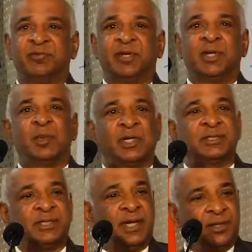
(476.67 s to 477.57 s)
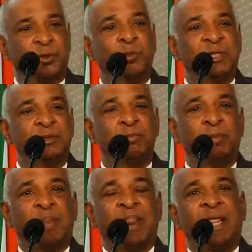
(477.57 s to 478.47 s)
there amongst the other women.
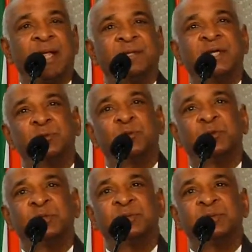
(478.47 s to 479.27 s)
And that would